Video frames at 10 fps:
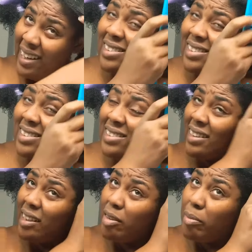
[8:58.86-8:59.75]
I lost a
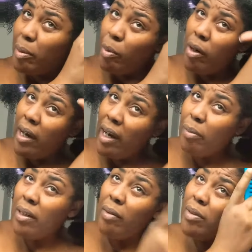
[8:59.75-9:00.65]
little bit more hair
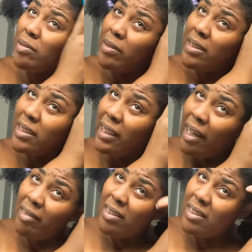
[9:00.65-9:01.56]
when I was rinsing
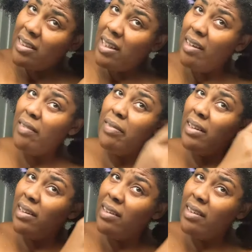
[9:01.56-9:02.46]
out the stuff and